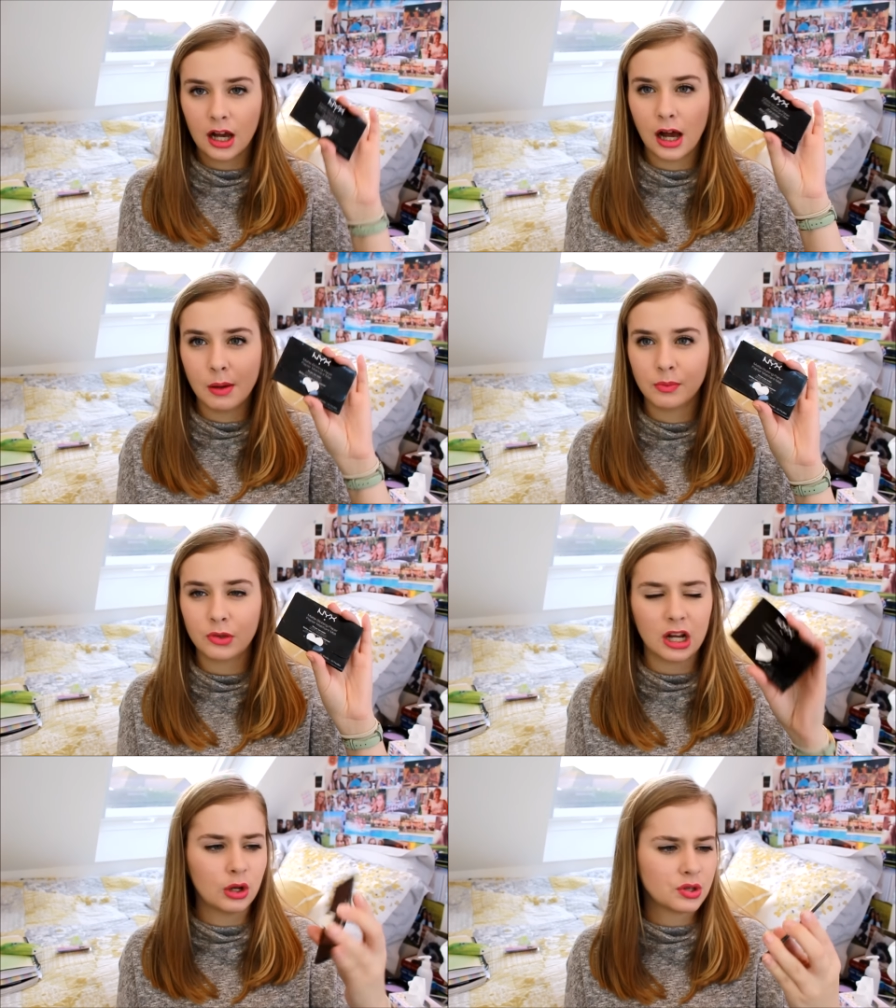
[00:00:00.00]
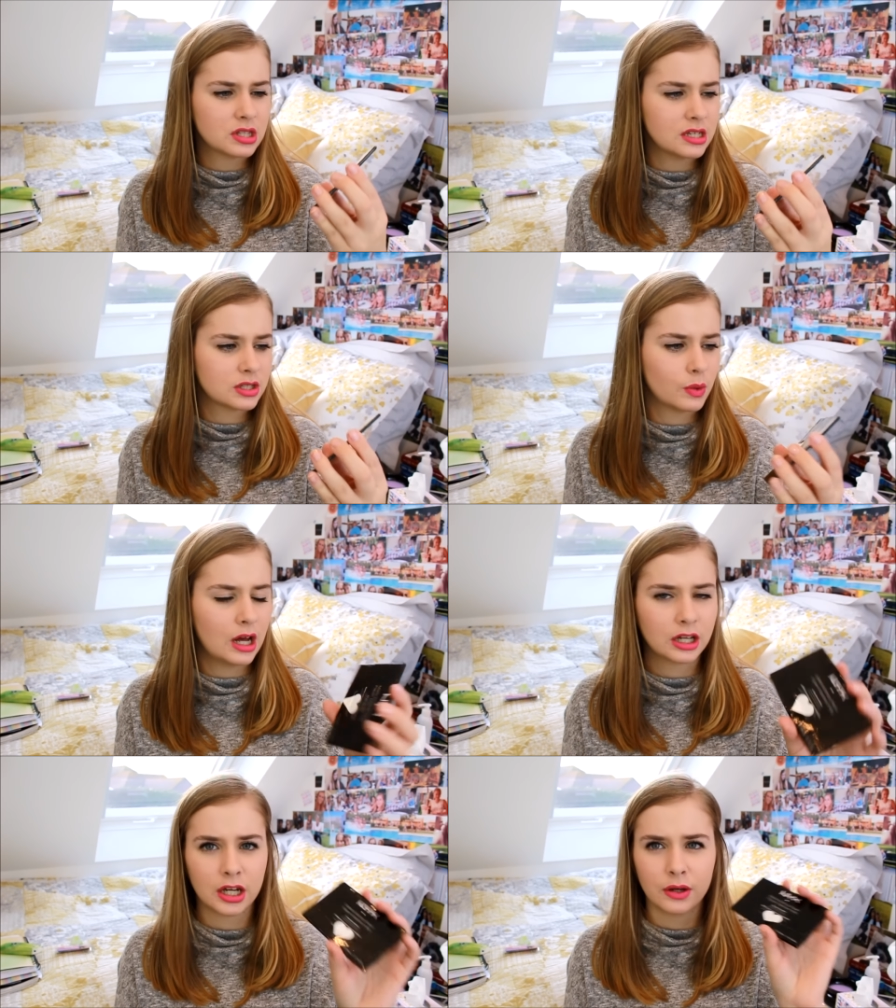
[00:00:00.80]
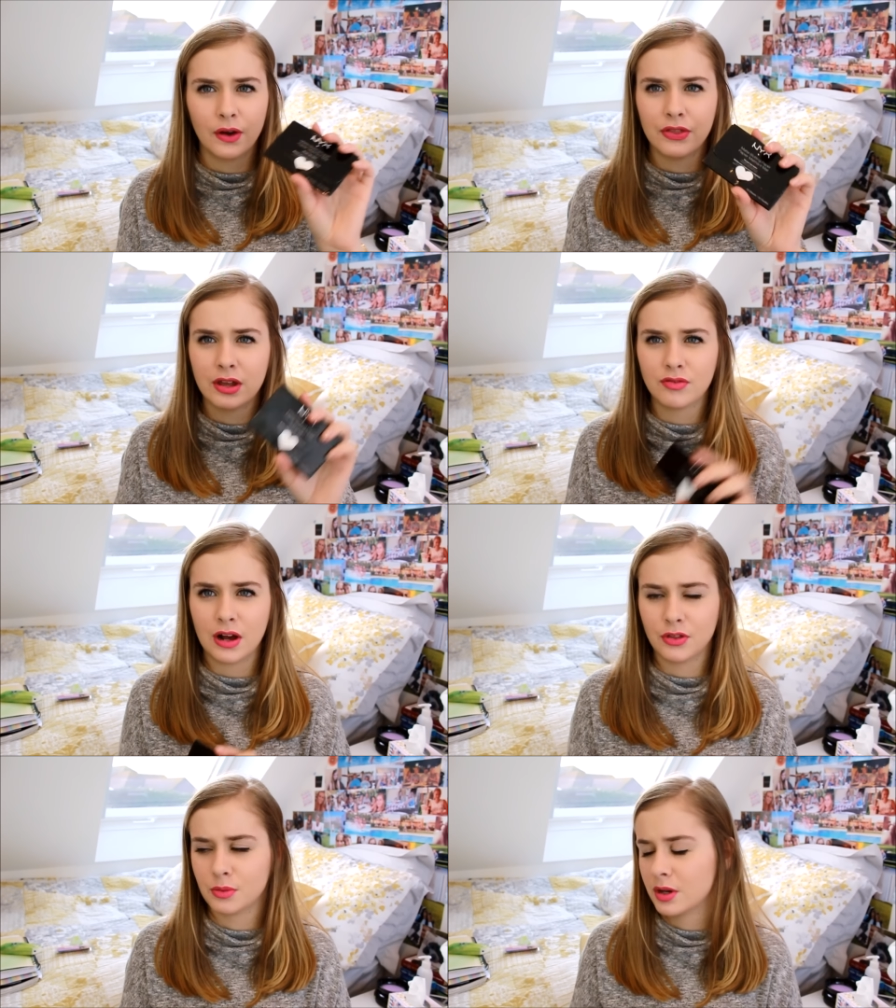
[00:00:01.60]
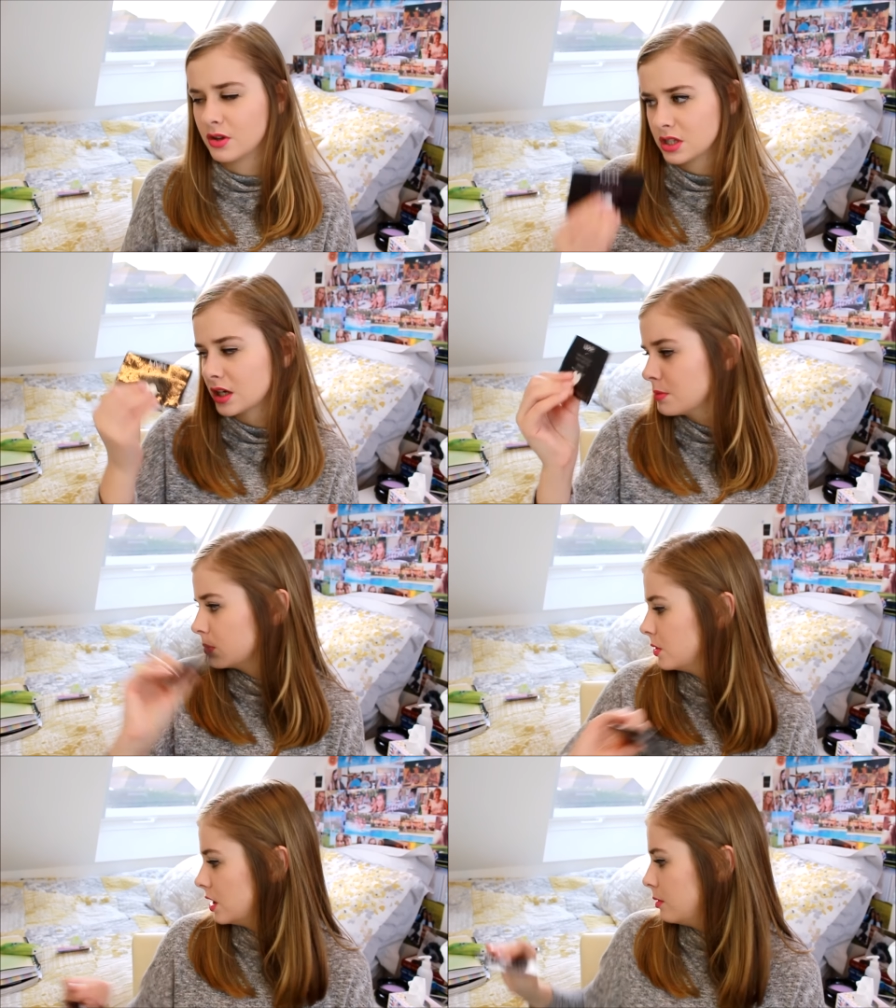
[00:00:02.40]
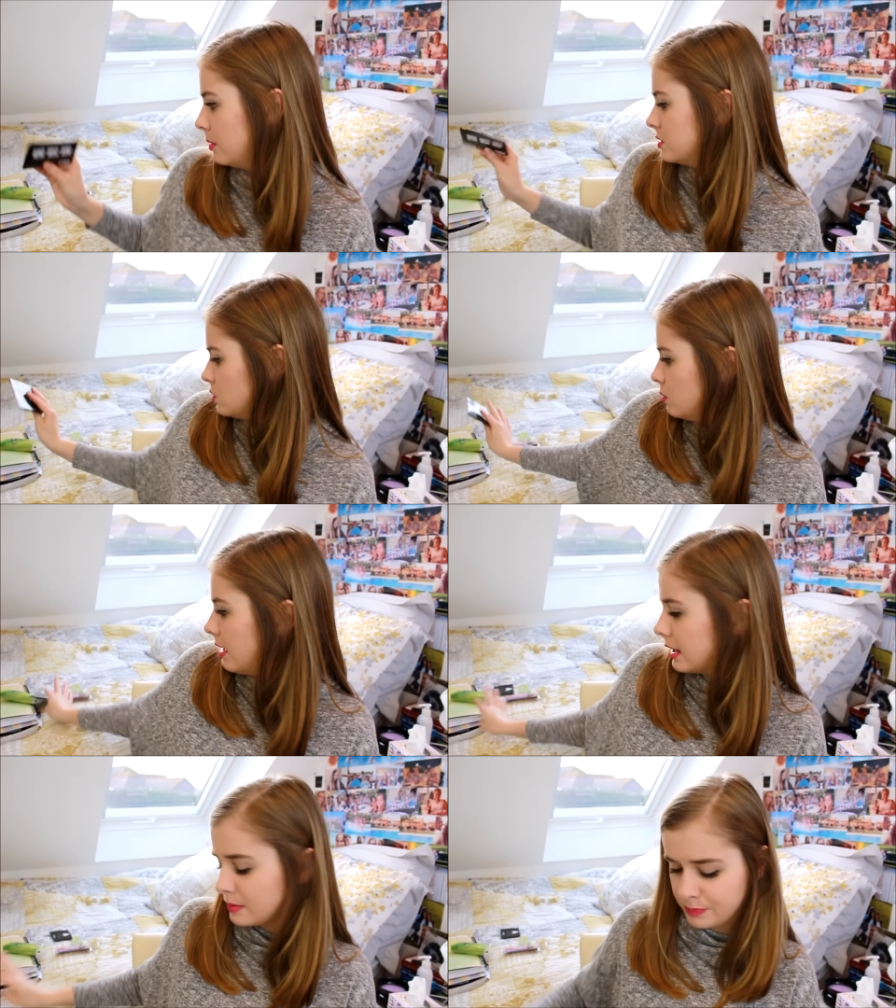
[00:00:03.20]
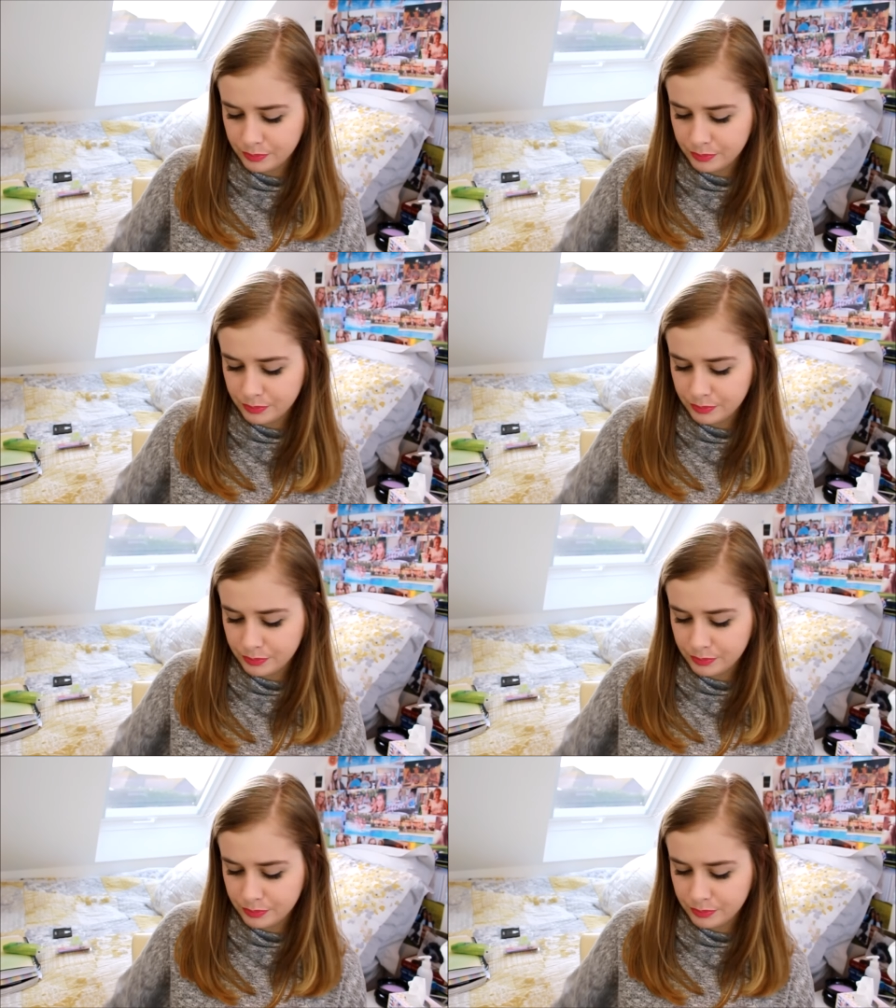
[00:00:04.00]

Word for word: Um, I lost these a while ago and then found them, and I was like, I'm gonna put them in my school bag.